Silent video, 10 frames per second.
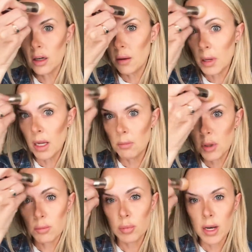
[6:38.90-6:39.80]
coming up,
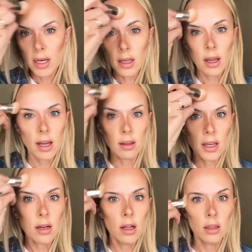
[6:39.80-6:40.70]
your brightening
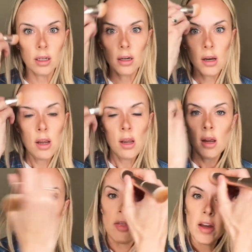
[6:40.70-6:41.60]
highlight color,
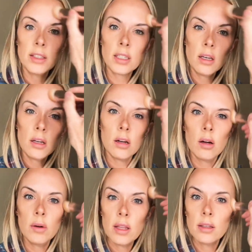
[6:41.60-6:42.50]
and that's gonna
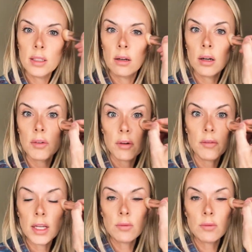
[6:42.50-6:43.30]
go in the center of your face,